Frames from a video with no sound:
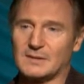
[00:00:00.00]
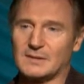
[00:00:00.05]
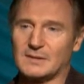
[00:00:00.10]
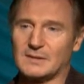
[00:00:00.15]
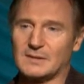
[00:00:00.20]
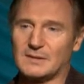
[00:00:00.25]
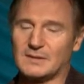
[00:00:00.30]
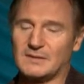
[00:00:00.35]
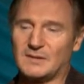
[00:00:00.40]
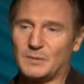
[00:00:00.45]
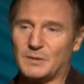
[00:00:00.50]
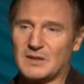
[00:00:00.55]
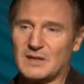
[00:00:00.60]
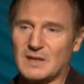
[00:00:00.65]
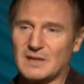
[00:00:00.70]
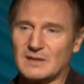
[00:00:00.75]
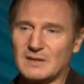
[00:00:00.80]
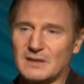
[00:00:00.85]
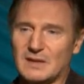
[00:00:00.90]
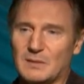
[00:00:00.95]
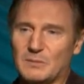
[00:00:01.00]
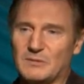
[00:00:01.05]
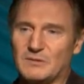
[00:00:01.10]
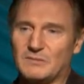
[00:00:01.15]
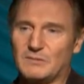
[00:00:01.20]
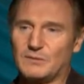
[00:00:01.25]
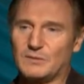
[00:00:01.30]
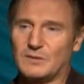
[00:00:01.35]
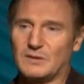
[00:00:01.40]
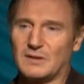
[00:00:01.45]
I know I've been asked that
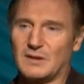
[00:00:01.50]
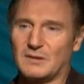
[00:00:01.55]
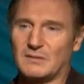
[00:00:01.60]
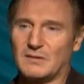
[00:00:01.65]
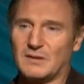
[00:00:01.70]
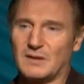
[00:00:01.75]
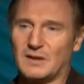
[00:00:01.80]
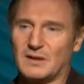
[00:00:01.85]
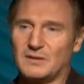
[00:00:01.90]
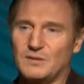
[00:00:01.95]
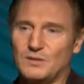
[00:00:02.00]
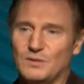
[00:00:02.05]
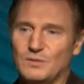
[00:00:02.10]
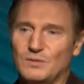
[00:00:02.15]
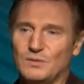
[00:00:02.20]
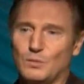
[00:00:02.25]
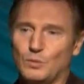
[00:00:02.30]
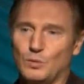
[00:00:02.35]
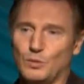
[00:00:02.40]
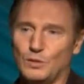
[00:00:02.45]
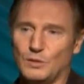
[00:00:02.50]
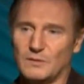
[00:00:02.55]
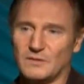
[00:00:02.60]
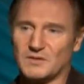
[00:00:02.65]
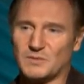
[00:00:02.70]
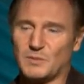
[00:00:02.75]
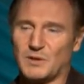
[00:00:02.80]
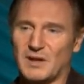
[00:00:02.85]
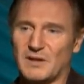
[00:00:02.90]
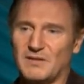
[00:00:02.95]
before. I, mm. I chose wolves,
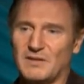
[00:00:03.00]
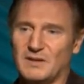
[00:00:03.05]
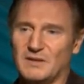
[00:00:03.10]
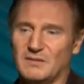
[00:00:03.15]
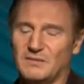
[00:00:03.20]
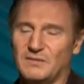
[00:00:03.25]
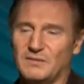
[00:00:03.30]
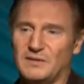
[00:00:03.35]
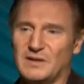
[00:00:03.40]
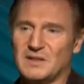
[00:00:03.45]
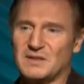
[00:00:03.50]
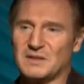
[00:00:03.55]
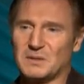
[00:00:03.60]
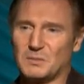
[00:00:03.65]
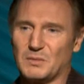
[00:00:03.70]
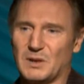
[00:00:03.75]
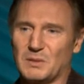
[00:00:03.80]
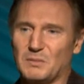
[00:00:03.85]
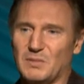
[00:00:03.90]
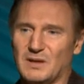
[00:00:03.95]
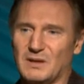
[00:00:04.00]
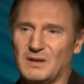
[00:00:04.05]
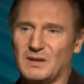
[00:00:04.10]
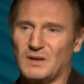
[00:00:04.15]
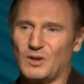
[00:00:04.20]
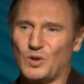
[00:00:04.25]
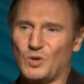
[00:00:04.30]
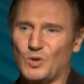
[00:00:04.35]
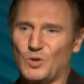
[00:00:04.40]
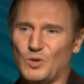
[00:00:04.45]
but I think freezing might be
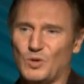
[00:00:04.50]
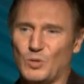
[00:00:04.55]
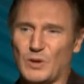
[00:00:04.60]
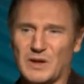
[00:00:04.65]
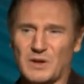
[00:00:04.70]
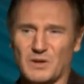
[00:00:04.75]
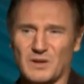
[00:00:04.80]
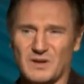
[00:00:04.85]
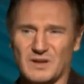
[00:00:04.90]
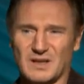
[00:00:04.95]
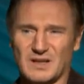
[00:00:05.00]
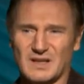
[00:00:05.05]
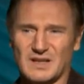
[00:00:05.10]
quicker.